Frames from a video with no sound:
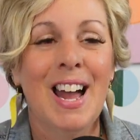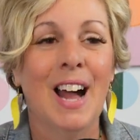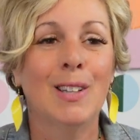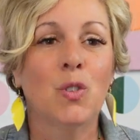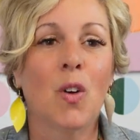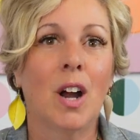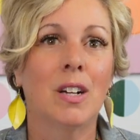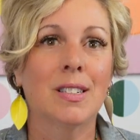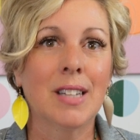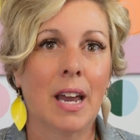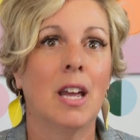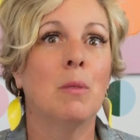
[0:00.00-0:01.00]
as far as
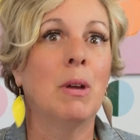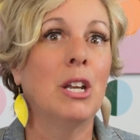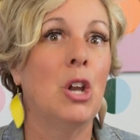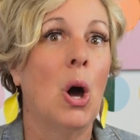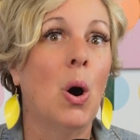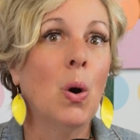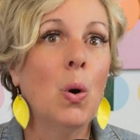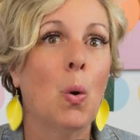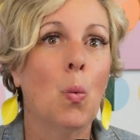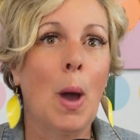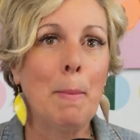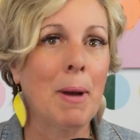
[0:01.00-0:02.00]
letting me know
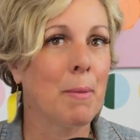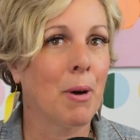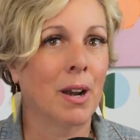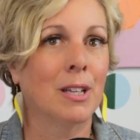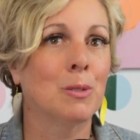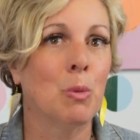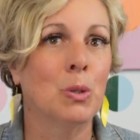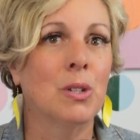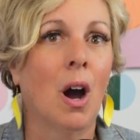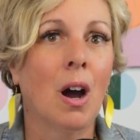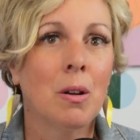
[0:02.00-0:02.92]
when my body is most